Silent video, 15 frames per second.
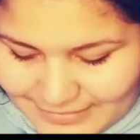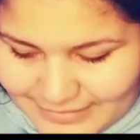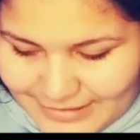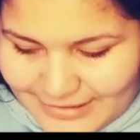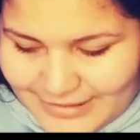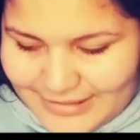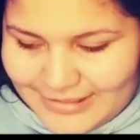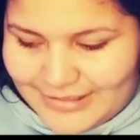
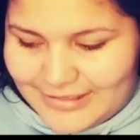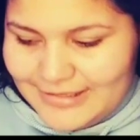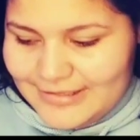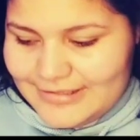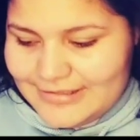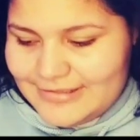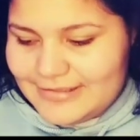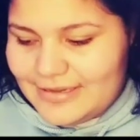
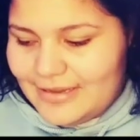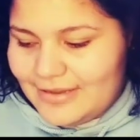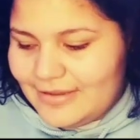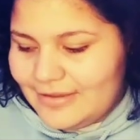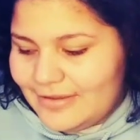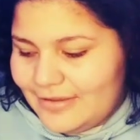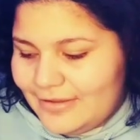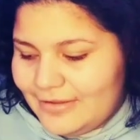And
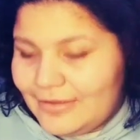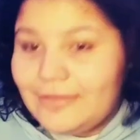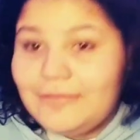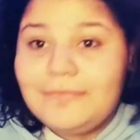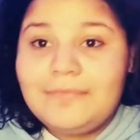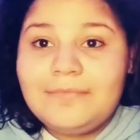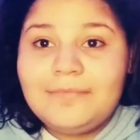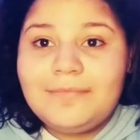
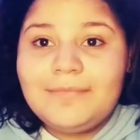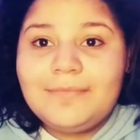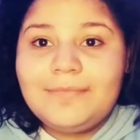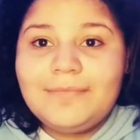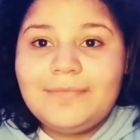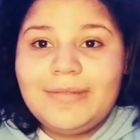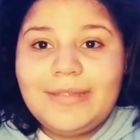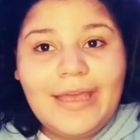
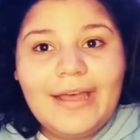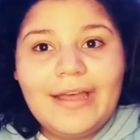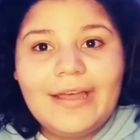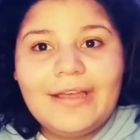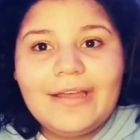um, yeah.